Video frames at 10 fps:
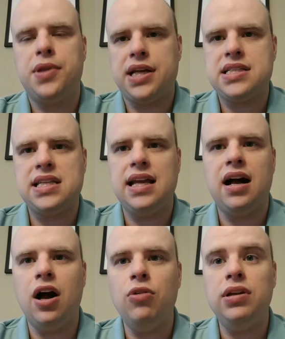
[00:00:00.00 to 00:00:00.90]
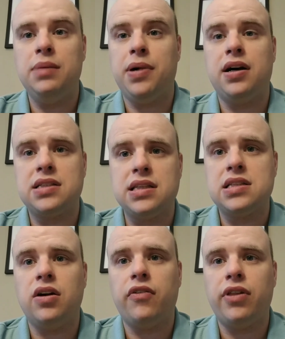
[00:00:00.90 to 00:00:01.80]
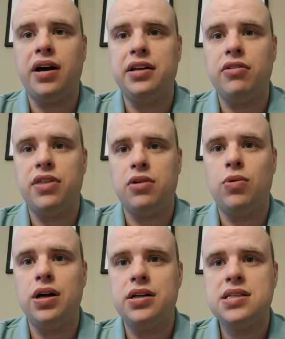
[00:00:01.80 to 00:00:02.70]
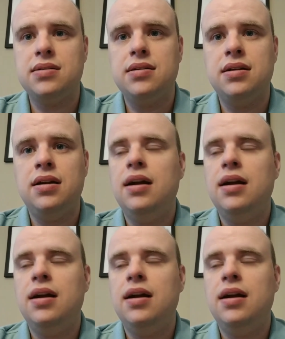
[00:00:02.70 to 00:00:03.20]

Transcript: But that's the only part of this novel that I don't think works.